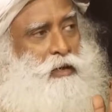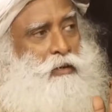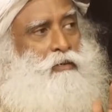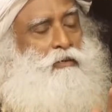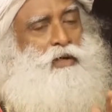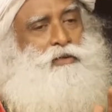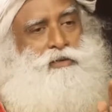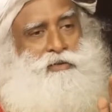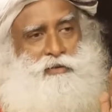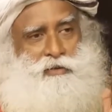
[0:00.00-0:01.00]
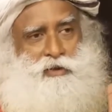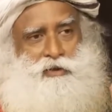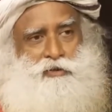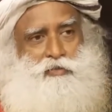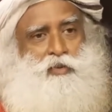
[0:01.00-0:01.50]
once it
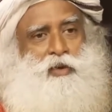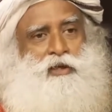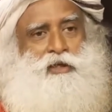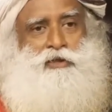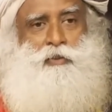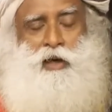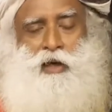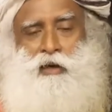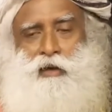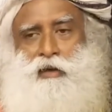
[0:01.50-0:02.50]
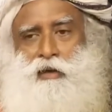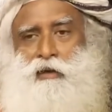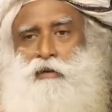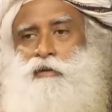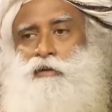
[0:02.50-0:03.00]
is moving this way,
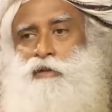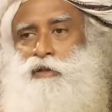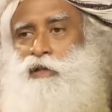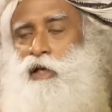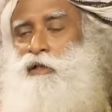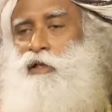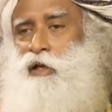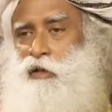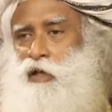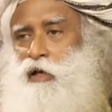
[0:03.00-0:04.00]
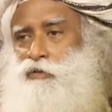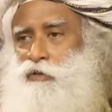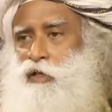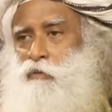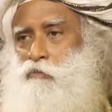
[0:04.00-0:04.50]
this 800,000
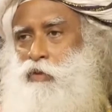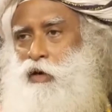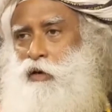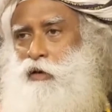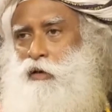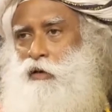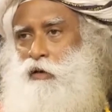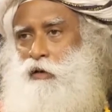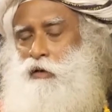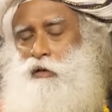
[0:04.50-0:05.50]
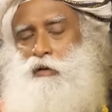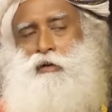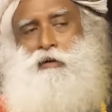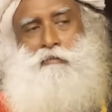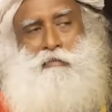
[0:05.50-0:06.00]
number
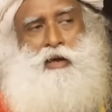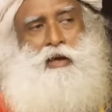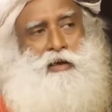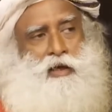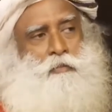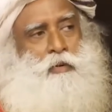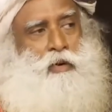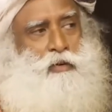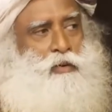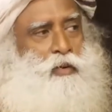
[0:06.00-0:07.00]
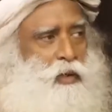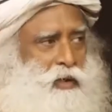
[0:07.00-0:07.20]
may keep on growing.